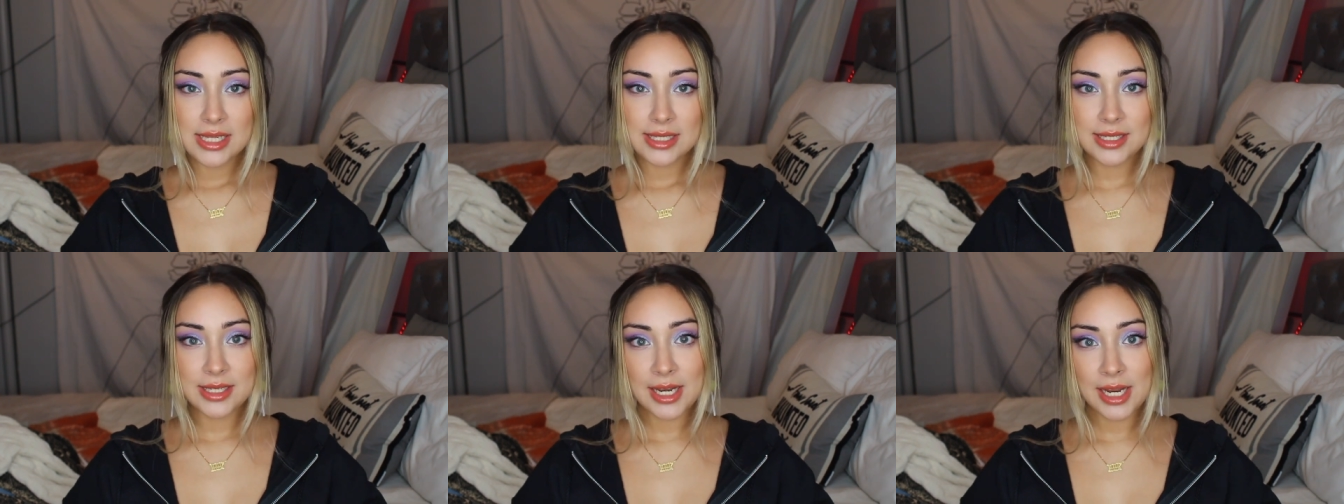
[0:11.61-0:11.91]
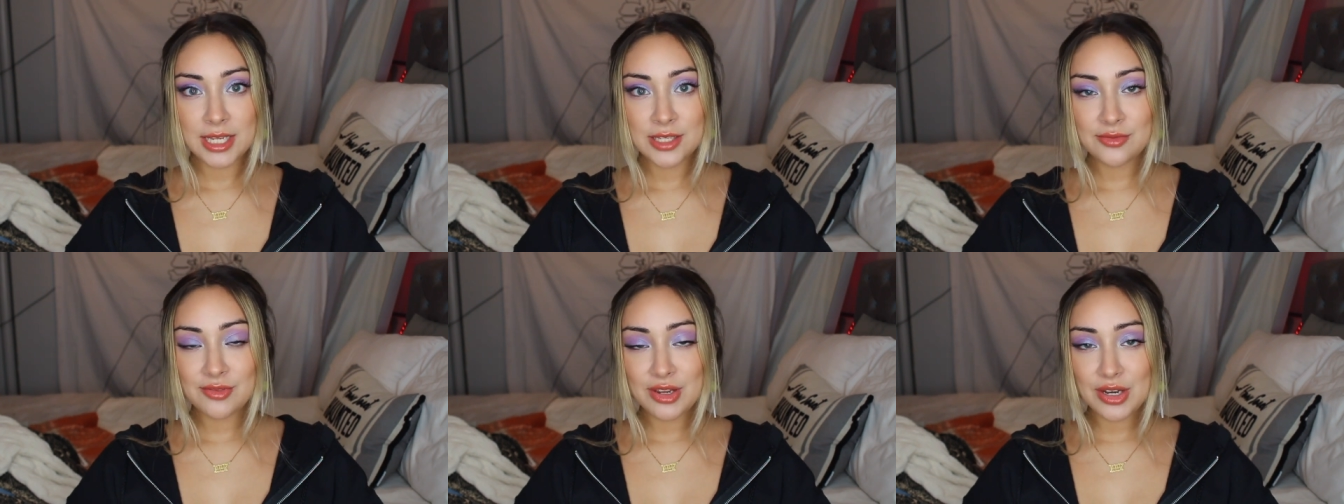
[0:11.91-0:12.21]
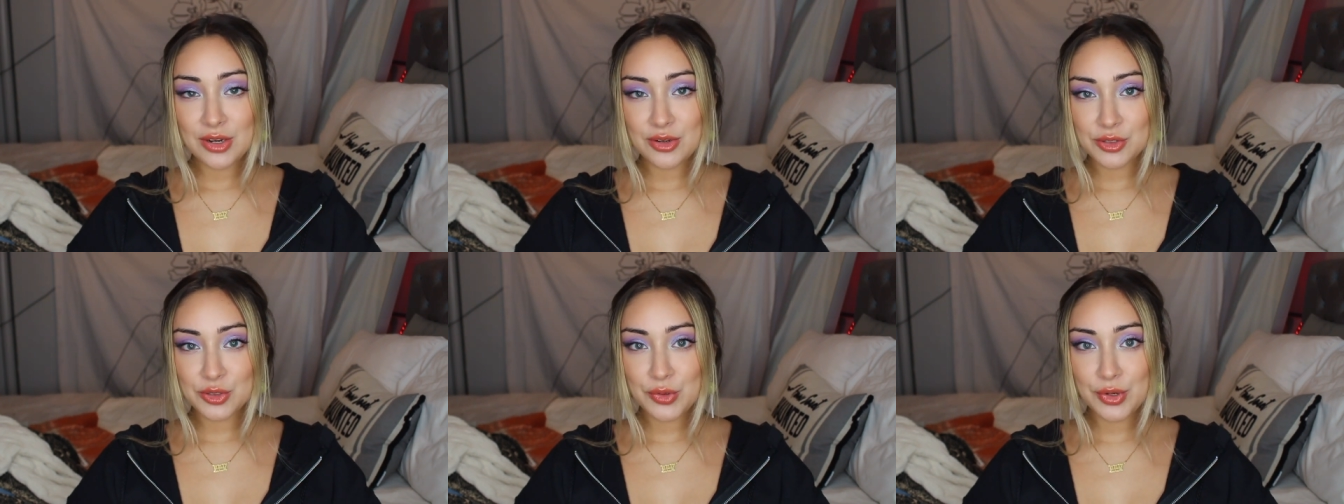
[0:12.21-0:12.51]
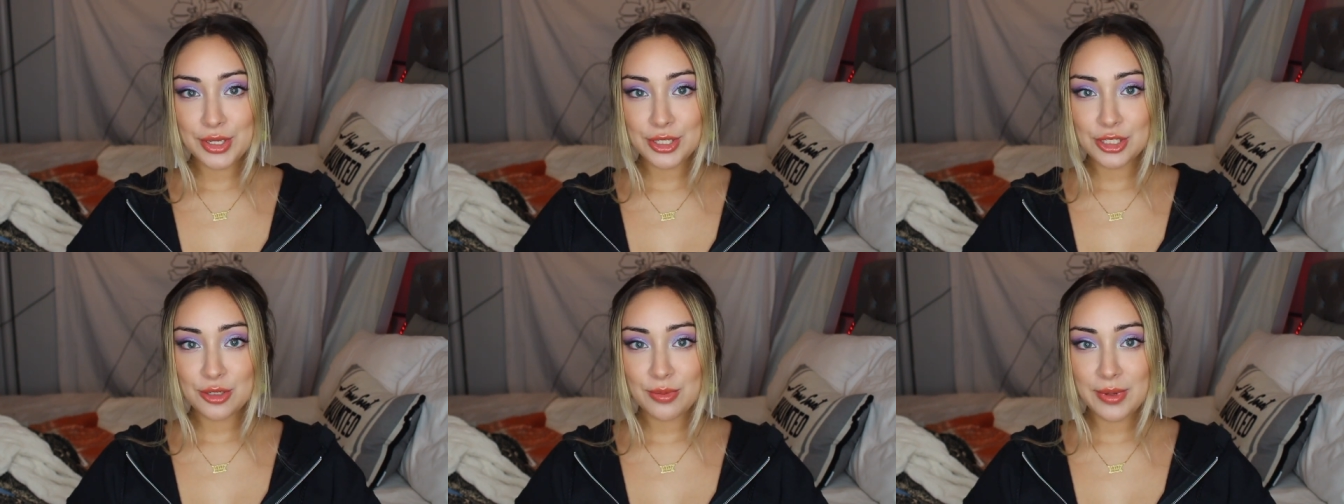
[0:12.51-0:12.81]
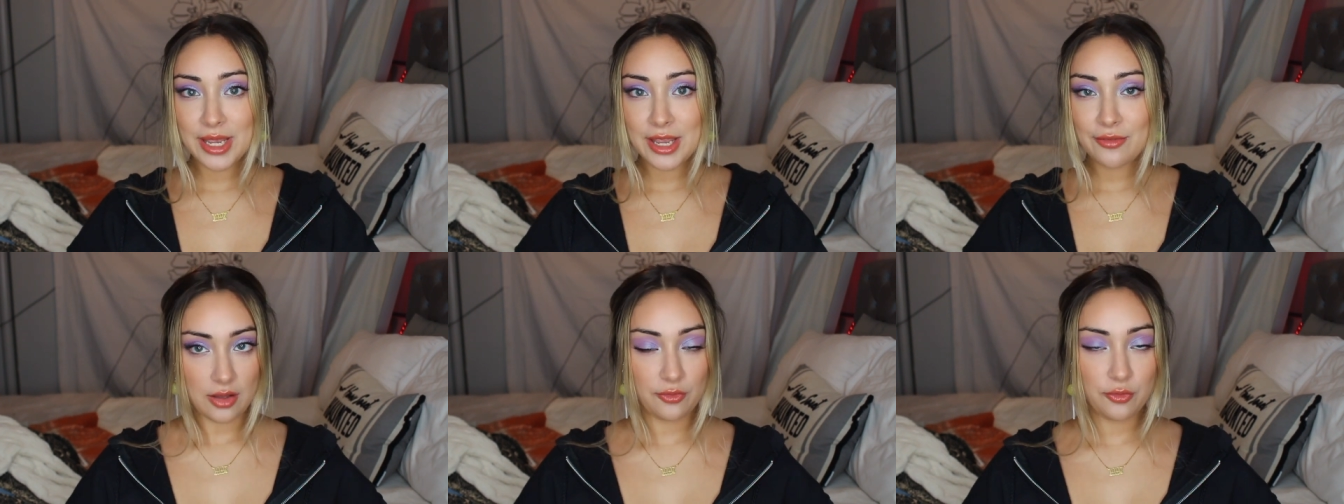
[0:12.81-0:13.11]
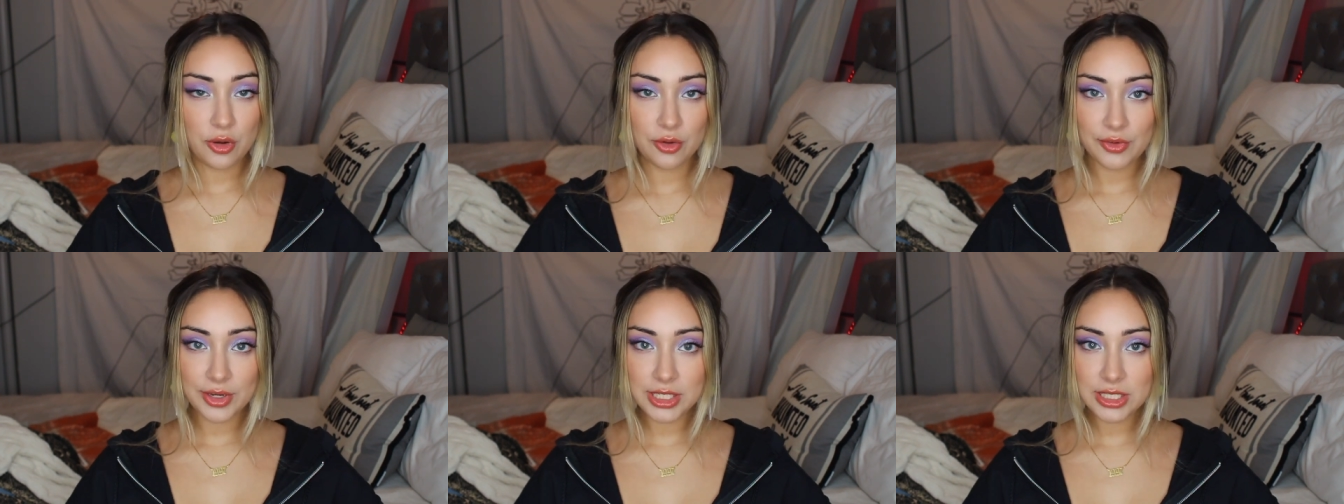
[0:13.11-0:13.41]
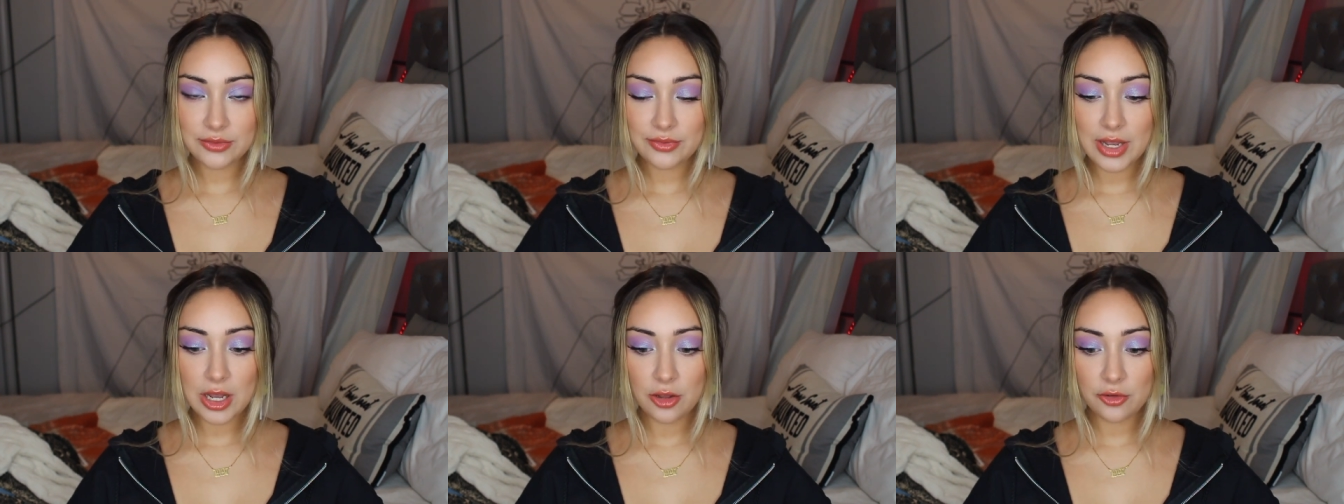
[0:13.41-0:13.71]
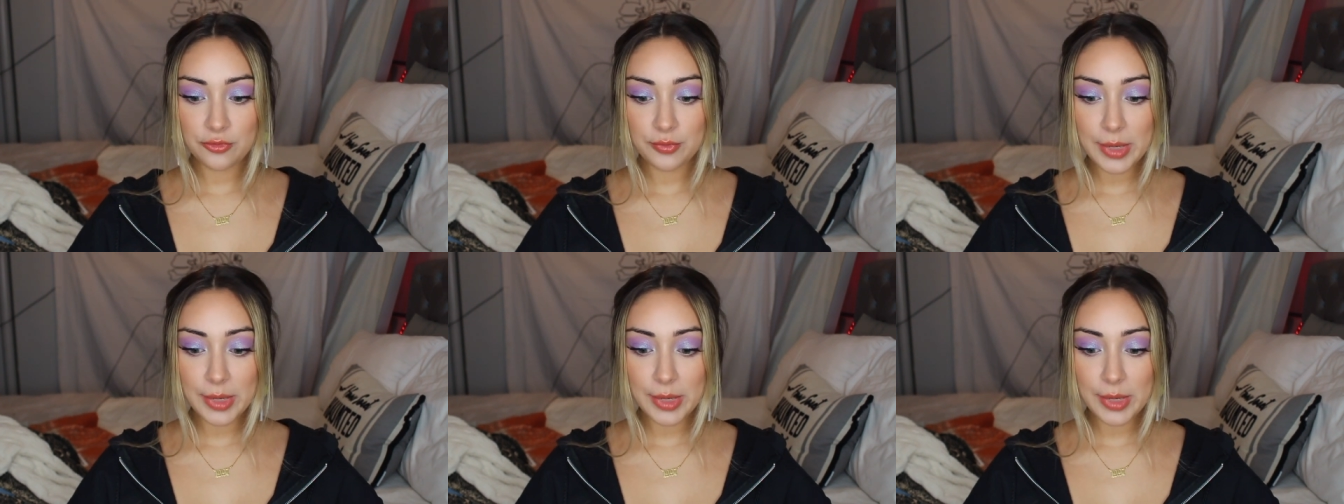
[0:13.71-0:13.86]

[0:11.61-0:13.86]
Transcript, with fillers: Today's video is going to be a full face of e.l.f.